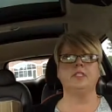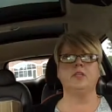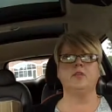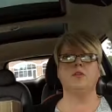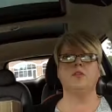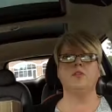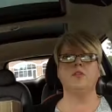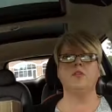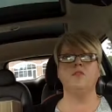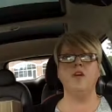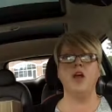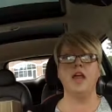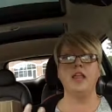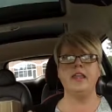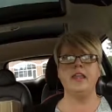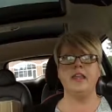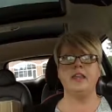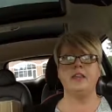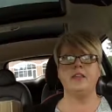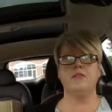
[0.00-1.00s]
So if you've got
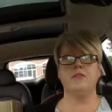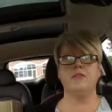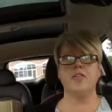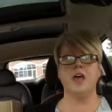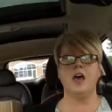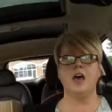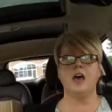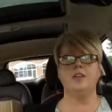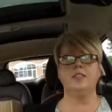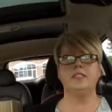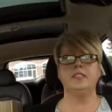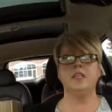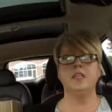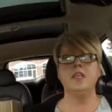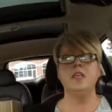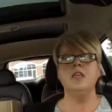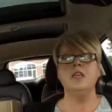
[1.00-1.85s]
negative thoughts,